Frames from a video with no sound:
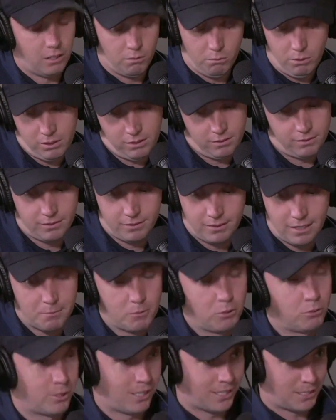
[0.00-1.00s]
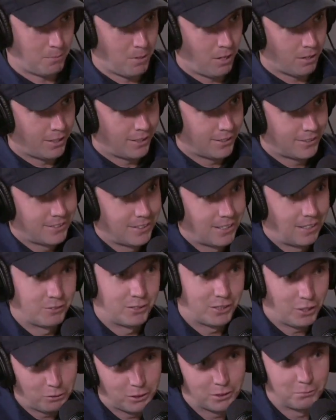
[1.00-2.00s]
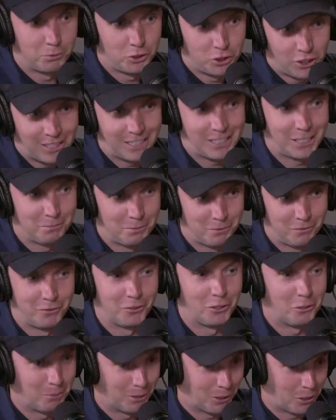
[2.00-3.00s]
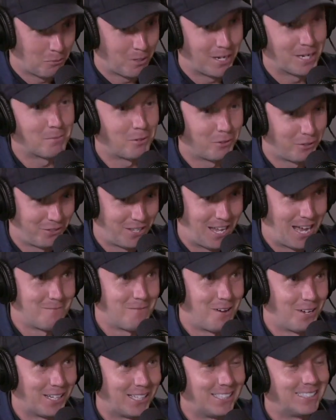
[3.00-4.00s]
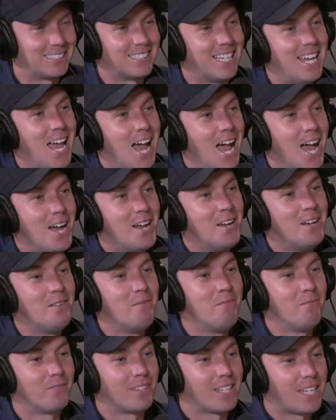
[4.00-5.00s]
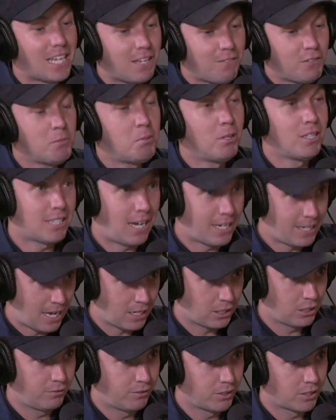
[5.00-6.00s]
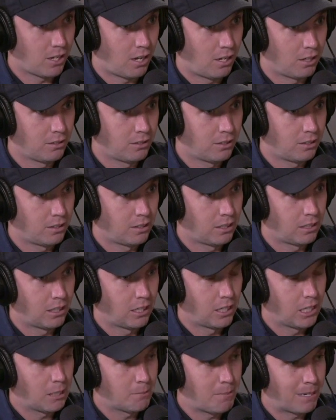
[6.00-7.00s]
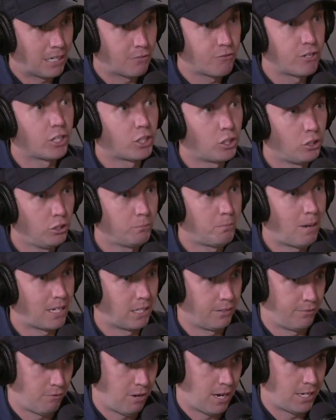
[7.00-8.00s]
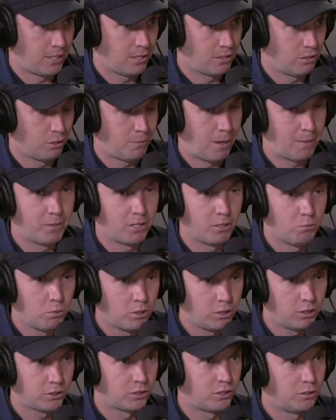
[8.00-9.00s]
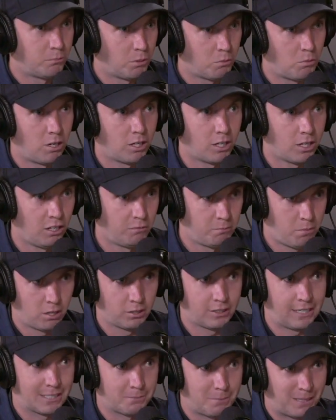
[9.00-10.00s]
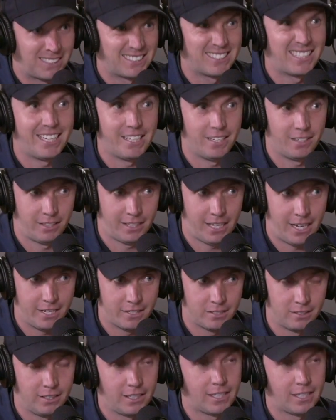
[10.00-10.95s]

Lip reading: Well, I'm always here to be honest. I've sold you some clubs for a couple of quid, but other than that, I'm honest. If you put these iron head covers on, you might get ridiculed by your friends, or there might be the world's #1 golf podcast might skit you occasionally.